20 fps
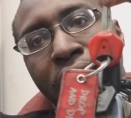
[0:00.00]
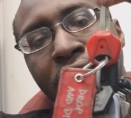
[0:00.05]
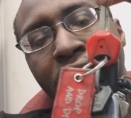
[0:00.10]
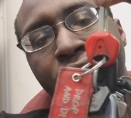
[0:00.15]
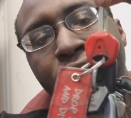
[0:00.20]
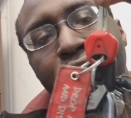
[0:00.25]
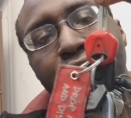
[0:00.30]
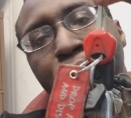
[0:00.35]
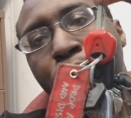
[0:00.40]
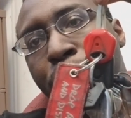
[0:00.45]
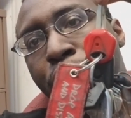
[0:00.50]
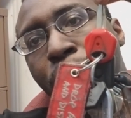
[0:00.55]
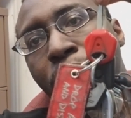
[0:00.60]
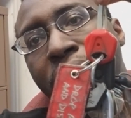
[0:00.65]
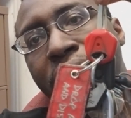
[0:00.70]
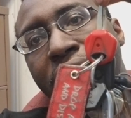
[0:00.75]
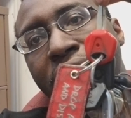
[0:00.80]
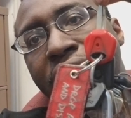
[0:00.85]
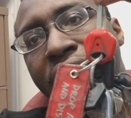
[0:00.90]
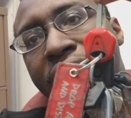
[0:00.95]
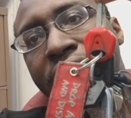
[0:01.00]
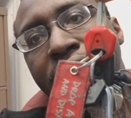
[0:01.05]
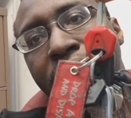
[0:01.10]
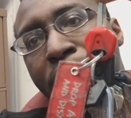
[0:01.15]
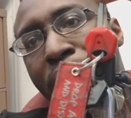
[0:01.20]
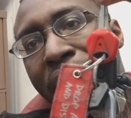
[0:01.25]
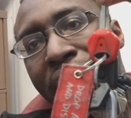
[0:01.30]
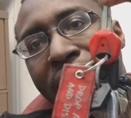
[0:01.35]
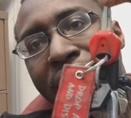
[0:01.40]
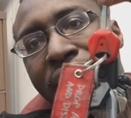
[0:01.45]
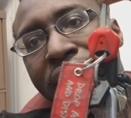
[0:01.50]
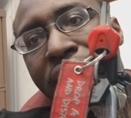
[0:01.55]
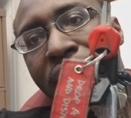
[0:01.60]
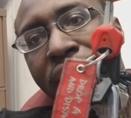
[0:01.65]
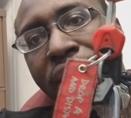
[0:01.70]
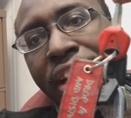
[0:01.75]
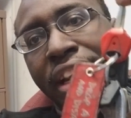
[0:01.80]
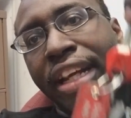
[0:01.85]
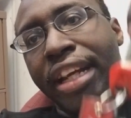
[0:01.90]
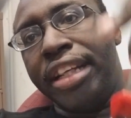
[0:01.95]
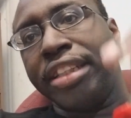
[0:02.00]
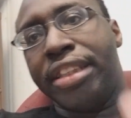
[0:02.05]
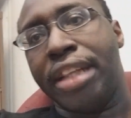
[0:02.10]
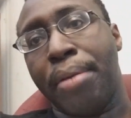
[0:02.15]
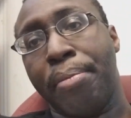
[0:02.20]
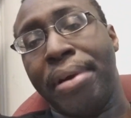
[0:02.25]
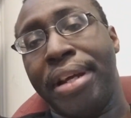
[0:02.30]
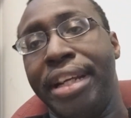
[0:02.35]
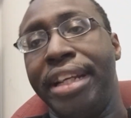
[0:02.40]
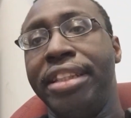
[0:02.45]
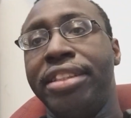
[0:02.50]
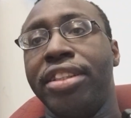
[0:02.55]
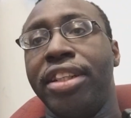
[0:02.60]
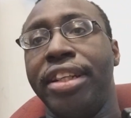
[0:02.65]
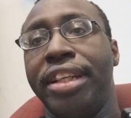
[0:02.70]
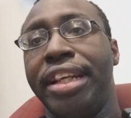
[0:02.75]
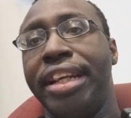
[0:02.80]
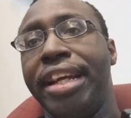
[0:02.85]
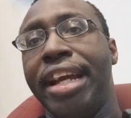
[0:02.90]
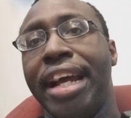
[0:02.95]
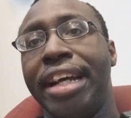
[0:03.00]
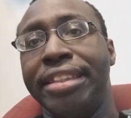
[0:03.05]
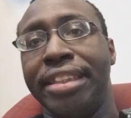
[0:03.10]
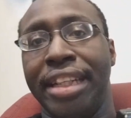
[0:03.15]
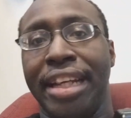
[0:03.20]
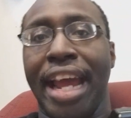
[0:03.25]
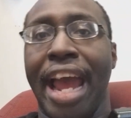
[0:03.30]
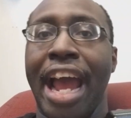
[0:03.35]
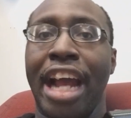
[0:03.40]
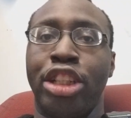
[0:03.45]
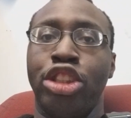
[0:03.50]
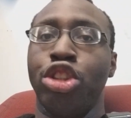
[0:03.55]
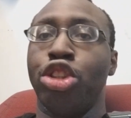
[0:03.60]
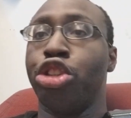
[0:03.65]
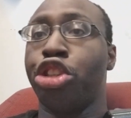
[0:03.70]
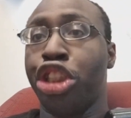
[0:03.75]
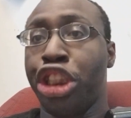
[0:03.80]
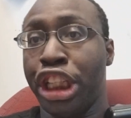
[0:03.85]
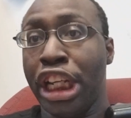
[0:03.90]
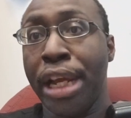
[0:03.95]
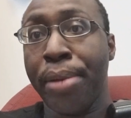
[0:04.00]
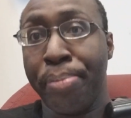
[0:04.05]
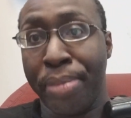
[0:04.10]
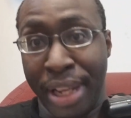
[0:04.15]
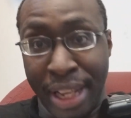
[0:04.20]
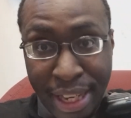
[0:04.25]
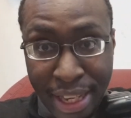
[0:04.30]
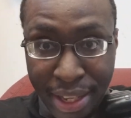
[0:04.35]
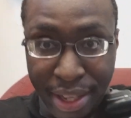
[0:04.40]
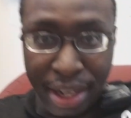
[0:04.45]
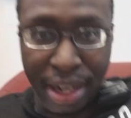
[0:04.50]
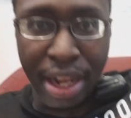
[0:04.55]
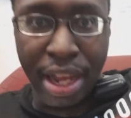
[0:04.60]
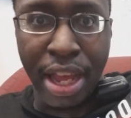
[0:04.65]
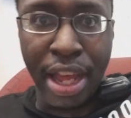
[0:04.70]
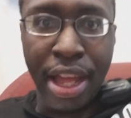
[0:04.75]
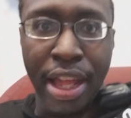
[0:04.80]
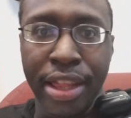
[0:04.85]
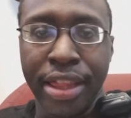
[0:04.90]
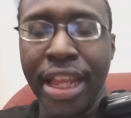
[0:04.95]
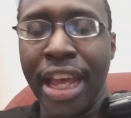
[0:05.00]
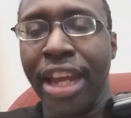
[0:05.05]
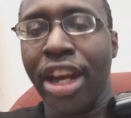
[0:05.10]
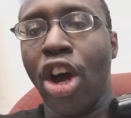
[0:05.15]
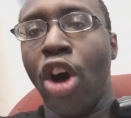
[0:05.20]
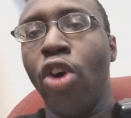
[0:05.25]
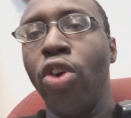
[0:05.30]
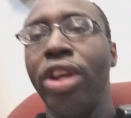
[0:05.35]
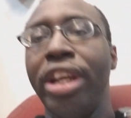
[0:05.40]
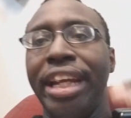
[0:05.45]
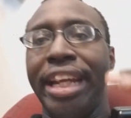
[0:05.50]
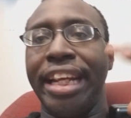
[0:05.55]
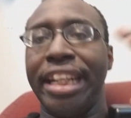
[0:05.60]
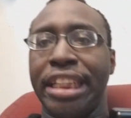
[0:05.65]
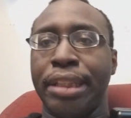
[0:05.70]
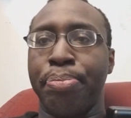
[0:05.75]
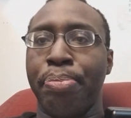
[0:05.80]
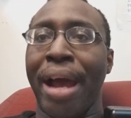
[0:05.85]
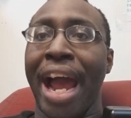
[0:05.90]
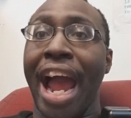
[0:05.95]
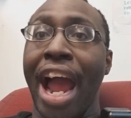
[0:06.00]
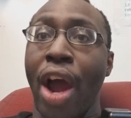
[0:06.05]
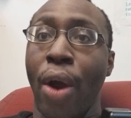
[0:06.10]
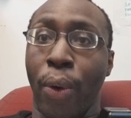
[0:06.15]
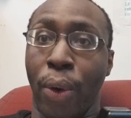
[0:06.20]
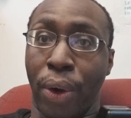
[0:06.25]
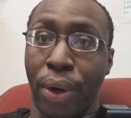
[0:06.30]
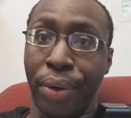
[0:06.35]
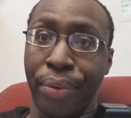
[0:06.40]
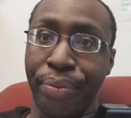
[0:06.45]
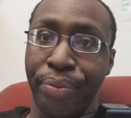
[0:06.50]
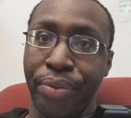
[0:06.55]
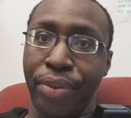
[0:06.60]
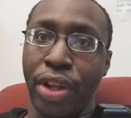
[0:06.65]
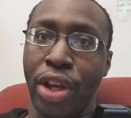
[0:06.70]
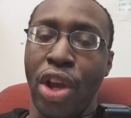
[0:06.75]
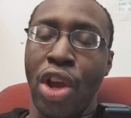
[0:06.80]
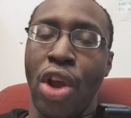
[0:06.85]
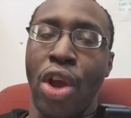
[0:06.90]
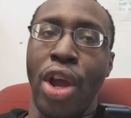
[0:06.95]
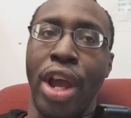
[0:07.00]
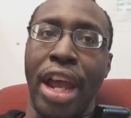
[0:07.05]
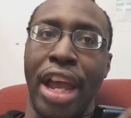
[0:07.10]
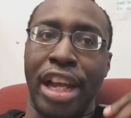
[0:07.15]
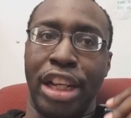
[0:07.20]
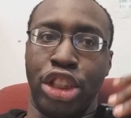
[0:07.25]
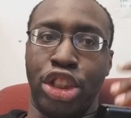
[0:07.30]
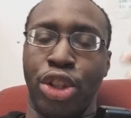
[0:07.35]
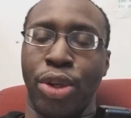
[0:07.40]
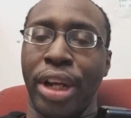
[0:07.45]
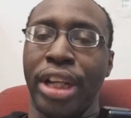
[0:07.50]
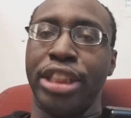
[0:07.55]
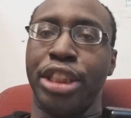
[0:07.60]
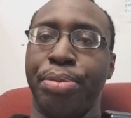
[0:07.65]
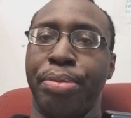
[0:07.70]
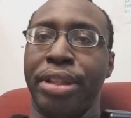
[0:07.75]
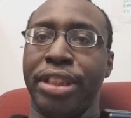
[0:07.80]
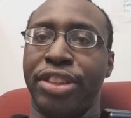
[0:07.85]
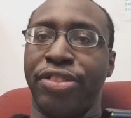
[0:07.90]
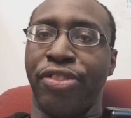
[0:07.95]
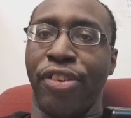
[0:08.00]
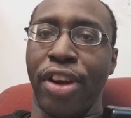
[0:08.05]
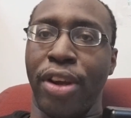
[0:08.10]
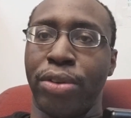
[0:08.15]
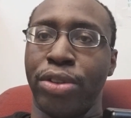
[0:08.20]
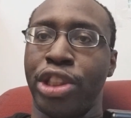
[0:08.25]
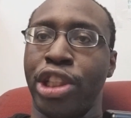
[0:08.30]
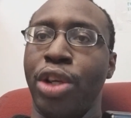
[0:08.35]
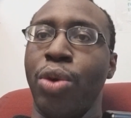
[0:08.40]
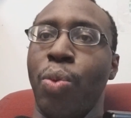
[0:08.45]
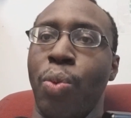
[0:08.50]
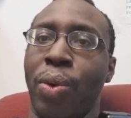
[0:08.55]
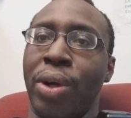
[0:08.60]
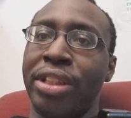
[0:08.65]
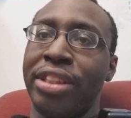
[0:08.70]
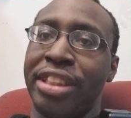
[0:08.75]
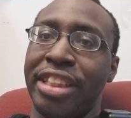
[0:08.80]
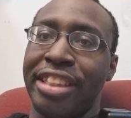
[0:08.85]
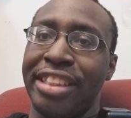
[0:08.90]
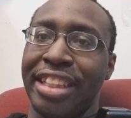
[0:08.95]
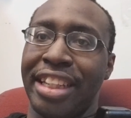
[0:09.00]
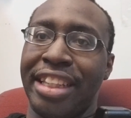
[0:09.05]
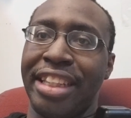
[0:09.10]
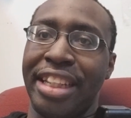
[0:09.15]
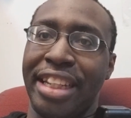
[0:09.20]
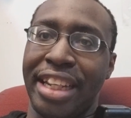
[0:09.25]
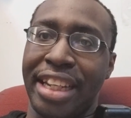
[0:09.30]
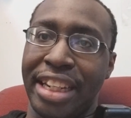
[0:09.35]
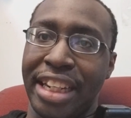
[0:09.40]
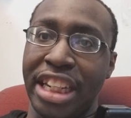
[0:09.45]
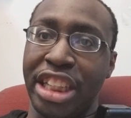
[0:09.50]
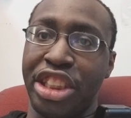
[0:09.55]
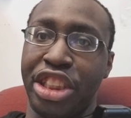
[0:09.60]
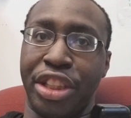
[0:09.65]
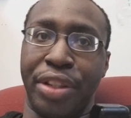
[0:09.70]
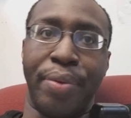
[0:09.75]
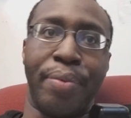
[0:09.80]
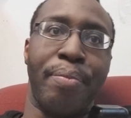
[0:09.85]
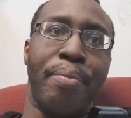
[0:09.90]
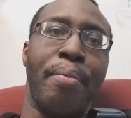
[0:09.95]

difference between this and my Nissan key is that my Nissan key has an actual chip in it that only gets power and transmits frequency once it's in the ignition.